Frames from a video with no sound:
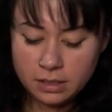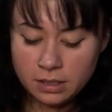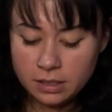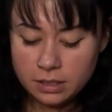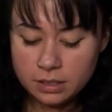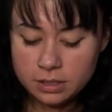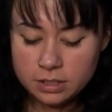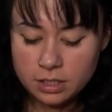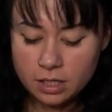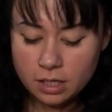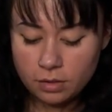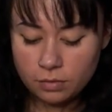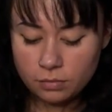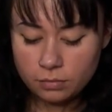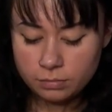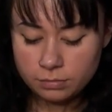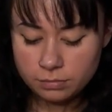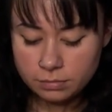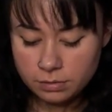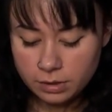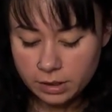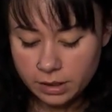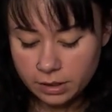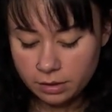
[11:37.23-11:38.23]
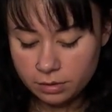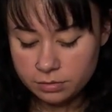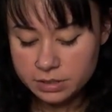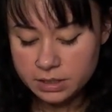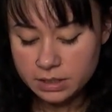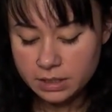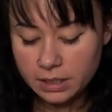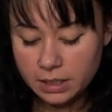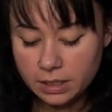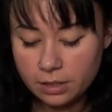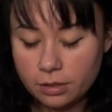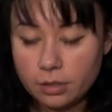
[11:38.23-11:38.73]
So it goes
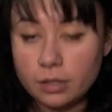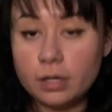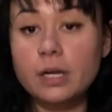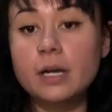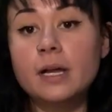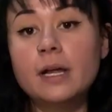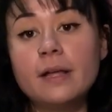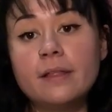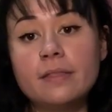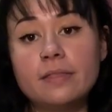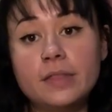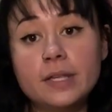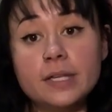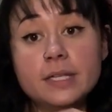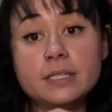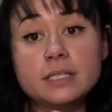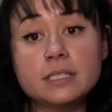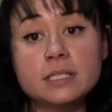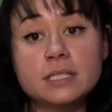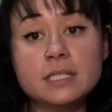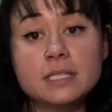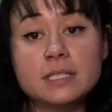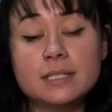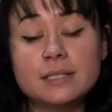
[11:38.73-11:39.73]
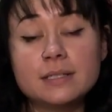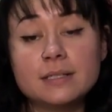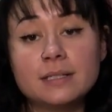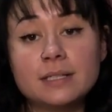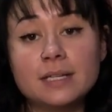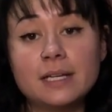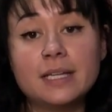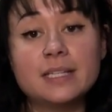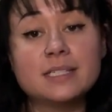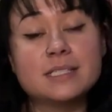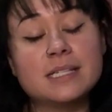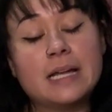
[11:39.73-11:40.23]
in here. This
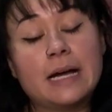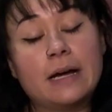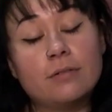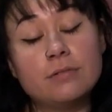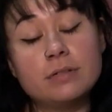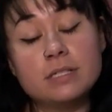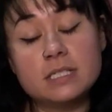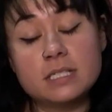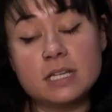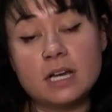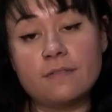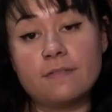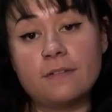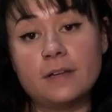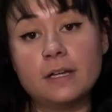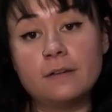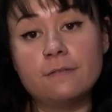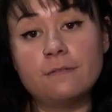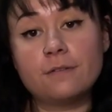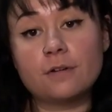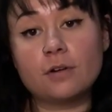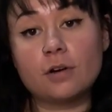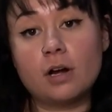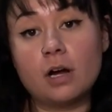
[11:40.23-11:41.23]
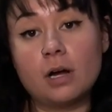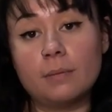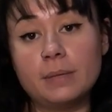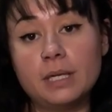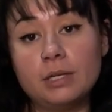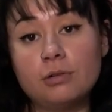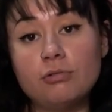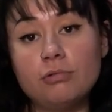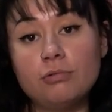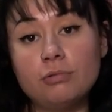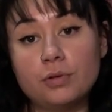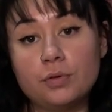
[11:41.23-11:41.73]
is now stuffing for
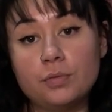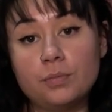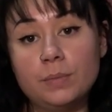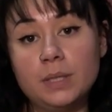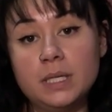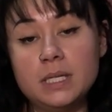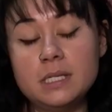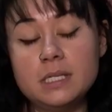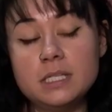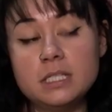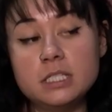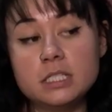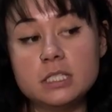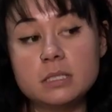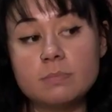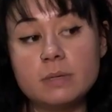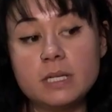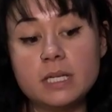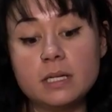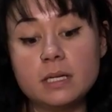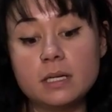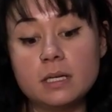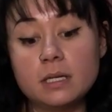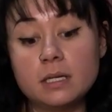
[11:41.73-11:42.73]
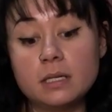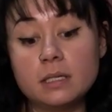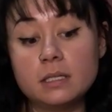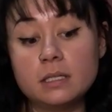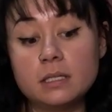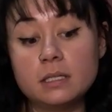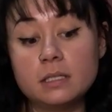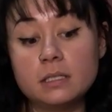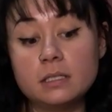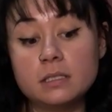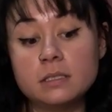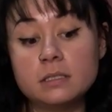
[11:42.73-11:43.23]
amigurumis
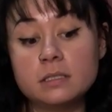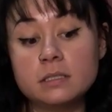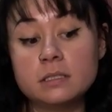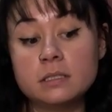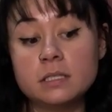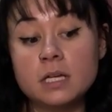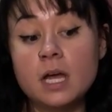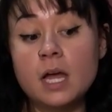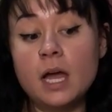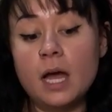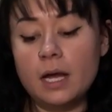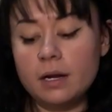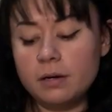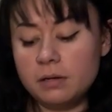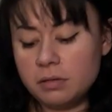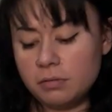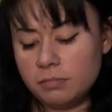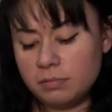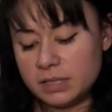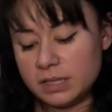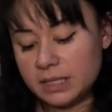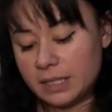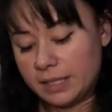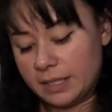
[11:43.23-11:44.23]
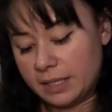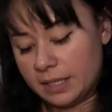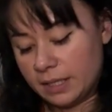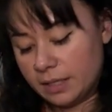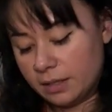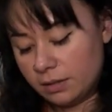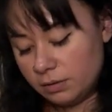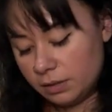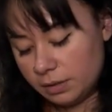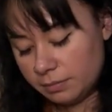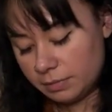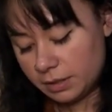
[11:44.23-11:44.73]
because I don't know what the
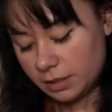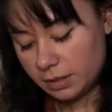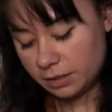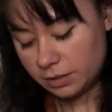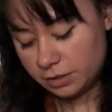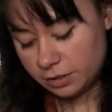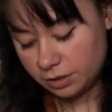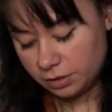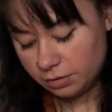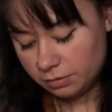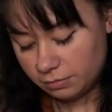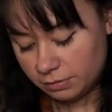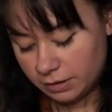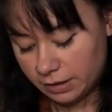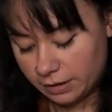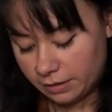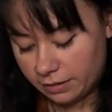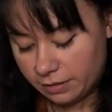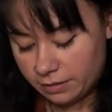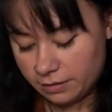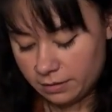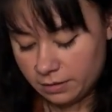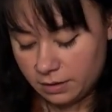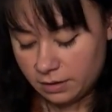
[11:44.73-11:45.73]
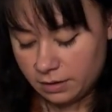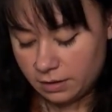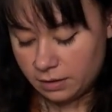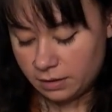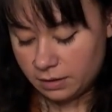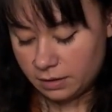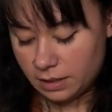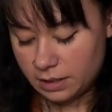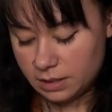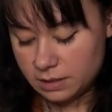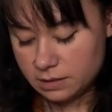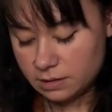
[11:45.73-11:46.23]
hell I'm gonna do with
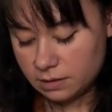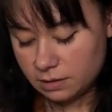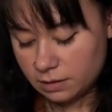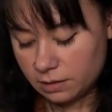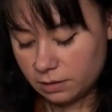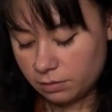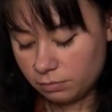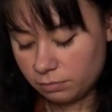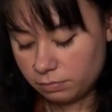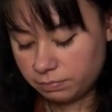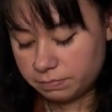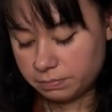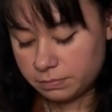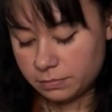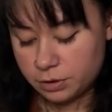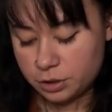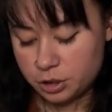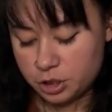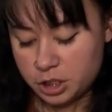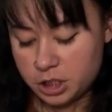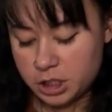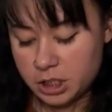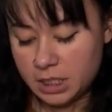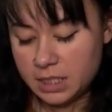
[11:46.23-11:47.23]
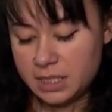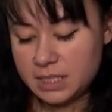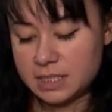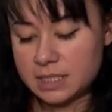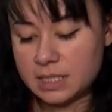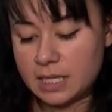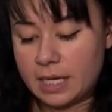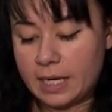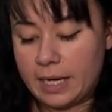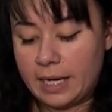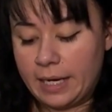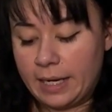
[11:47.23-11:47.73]
these little shits
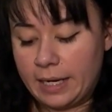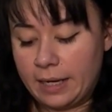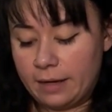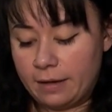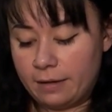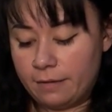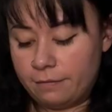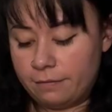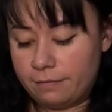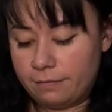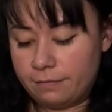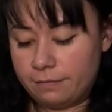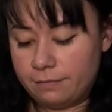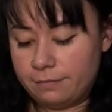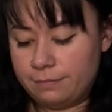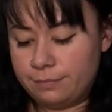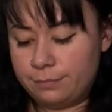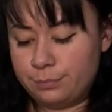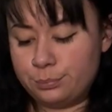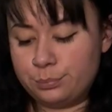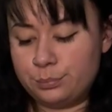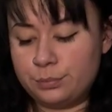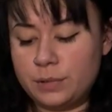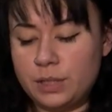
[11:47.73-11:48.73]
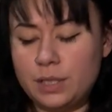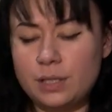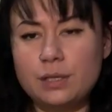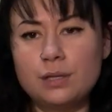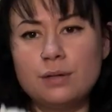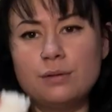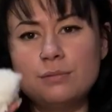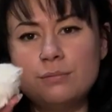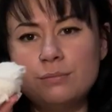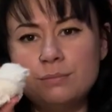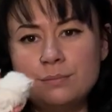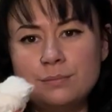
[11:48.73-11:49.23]
that I have, you
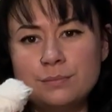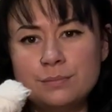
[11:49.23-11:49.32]
know?